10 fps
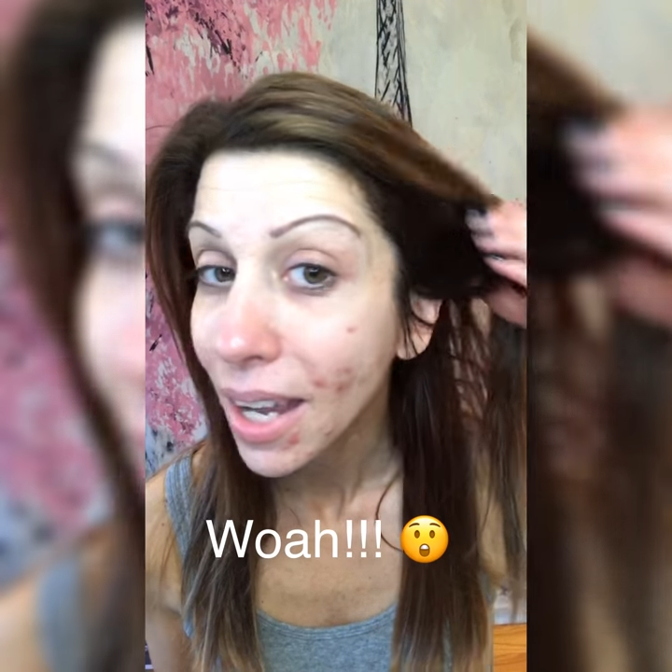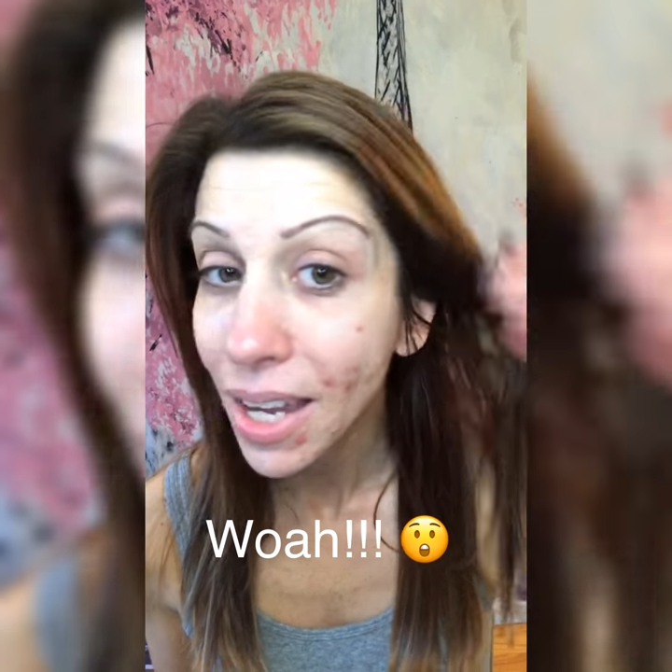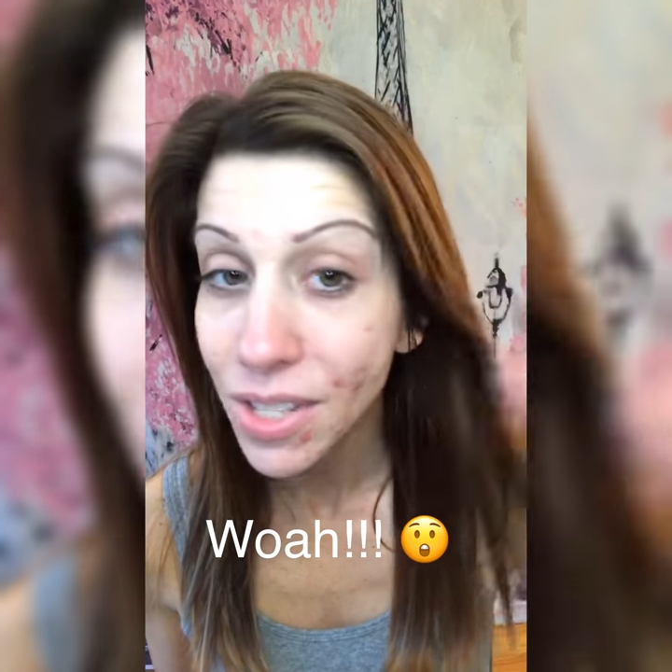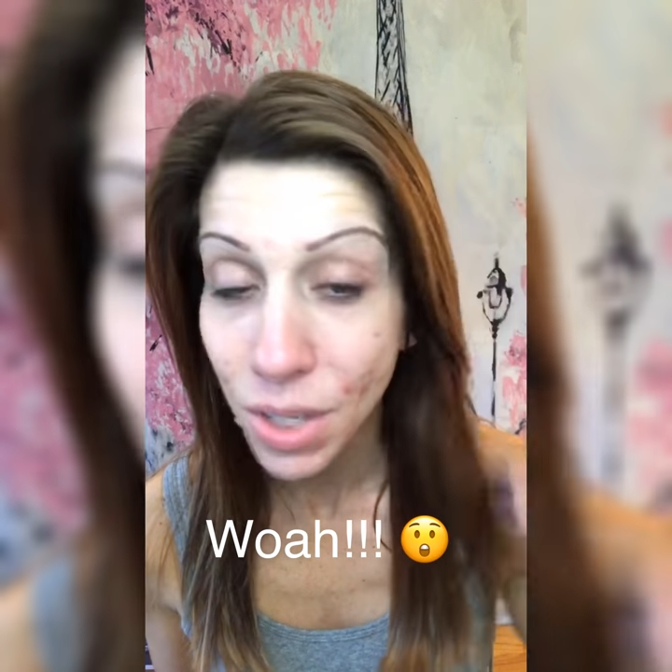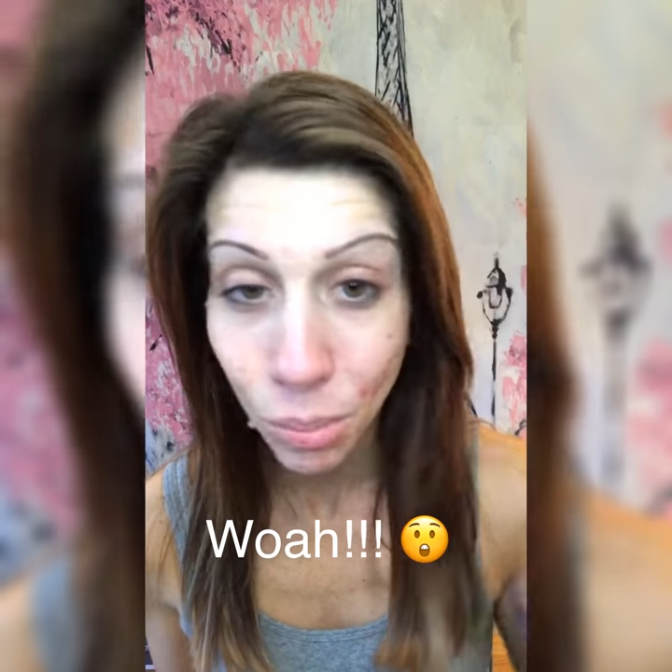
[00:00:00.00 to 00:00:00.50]

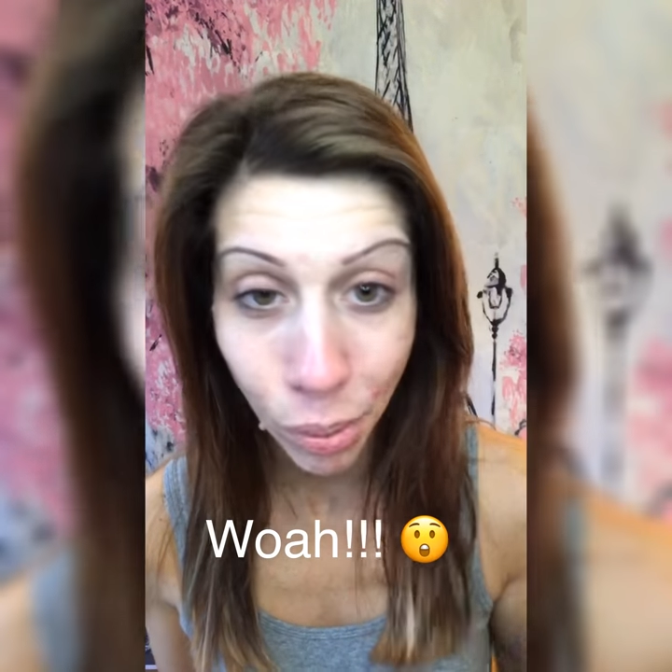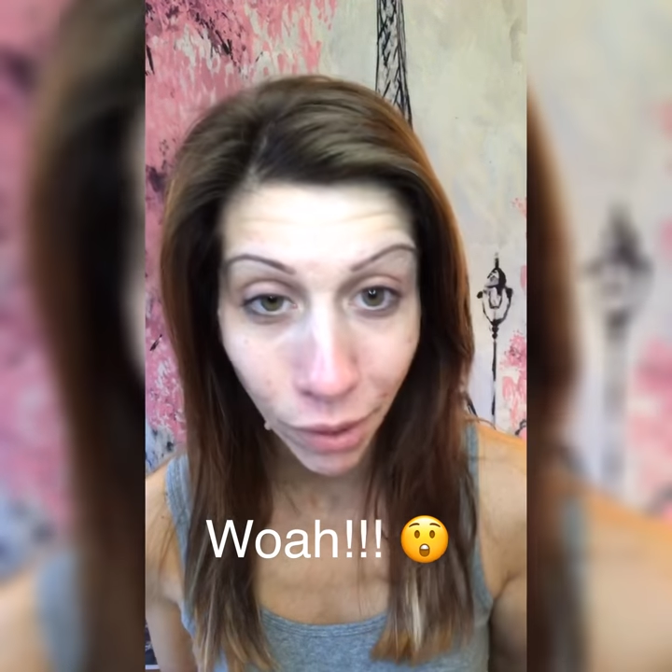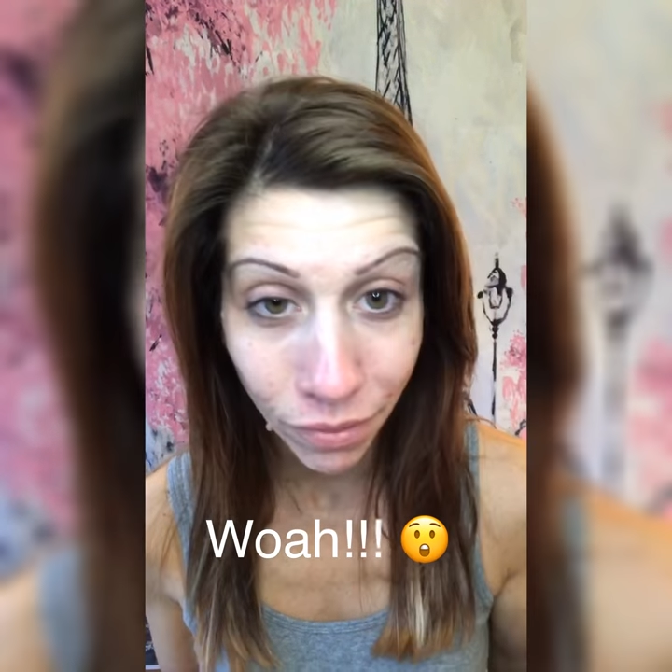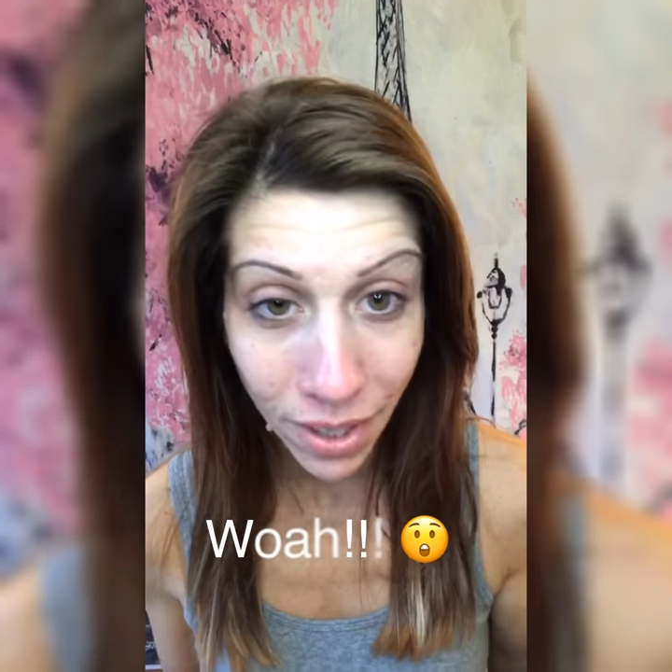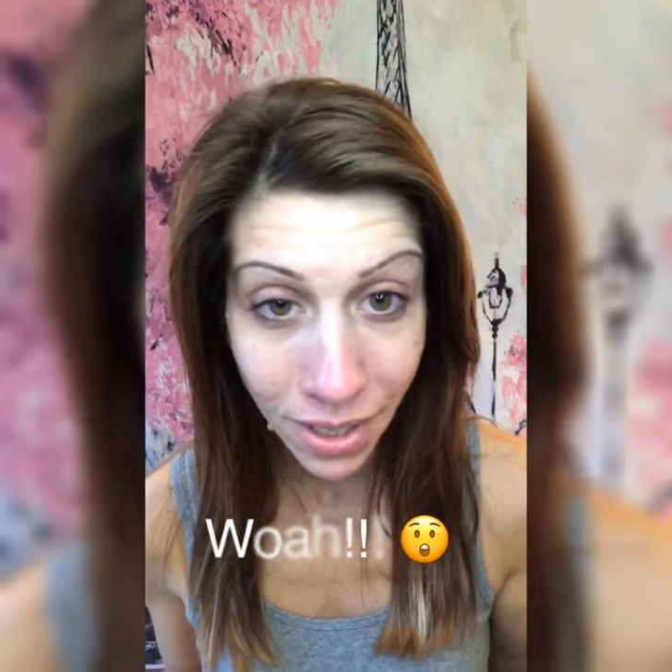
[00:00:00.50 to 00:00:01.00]
Is it
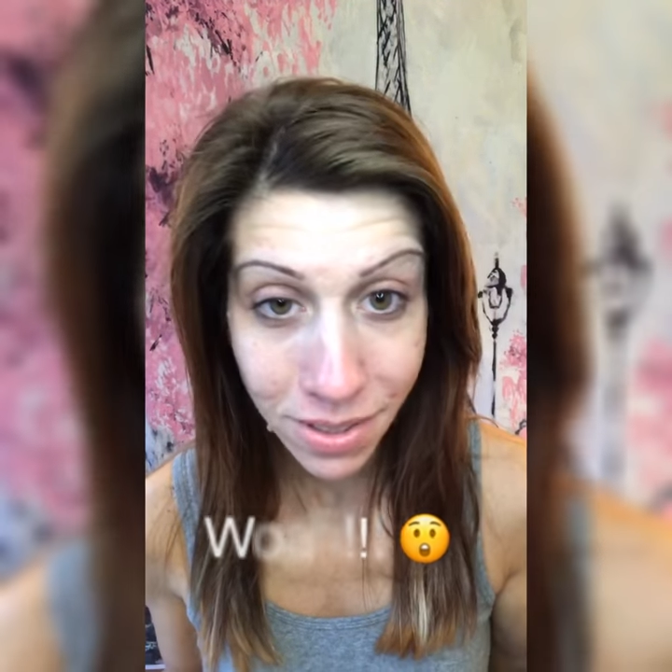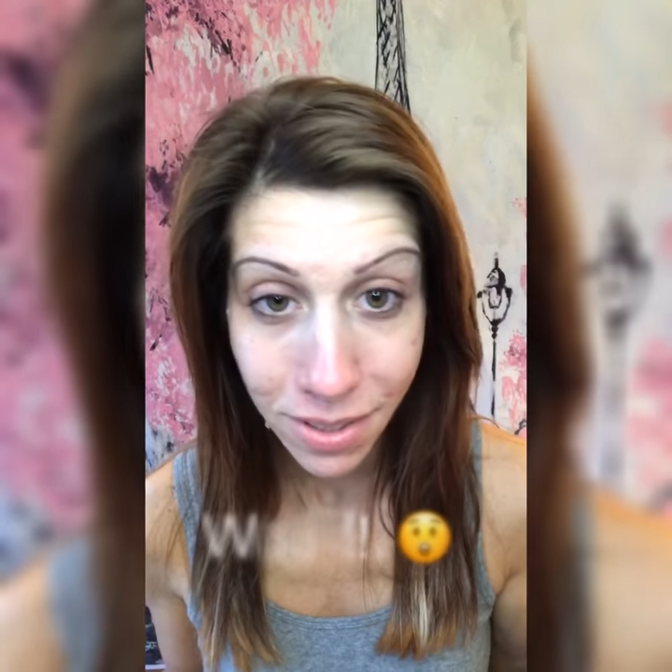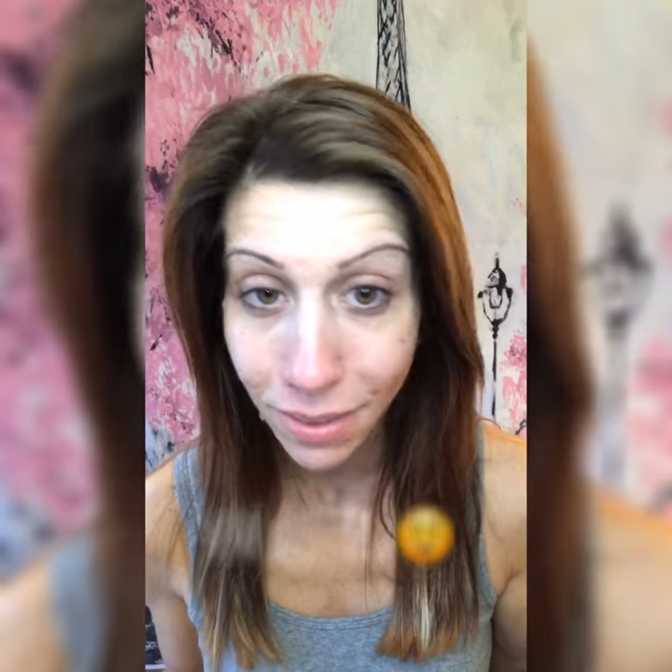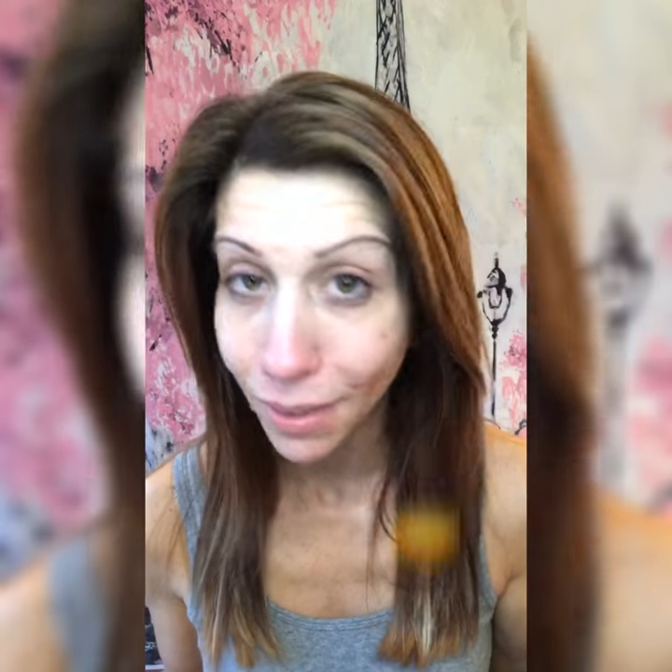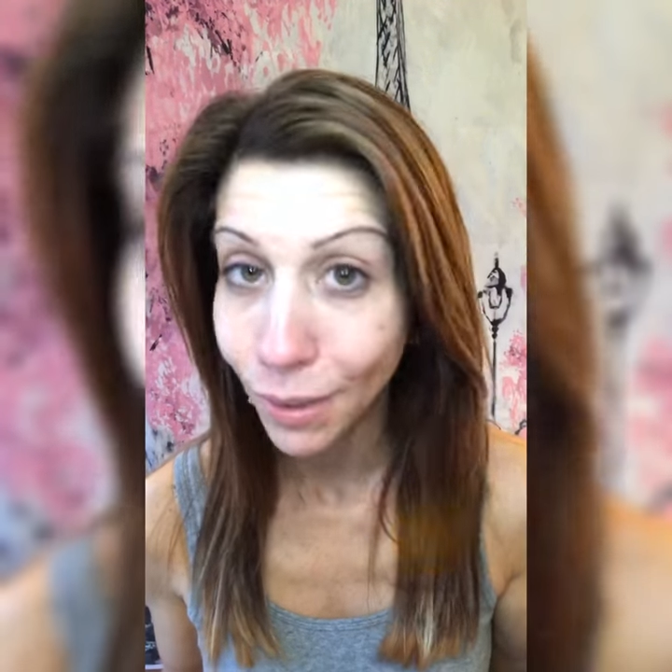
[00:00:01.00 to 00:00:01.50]
perfect?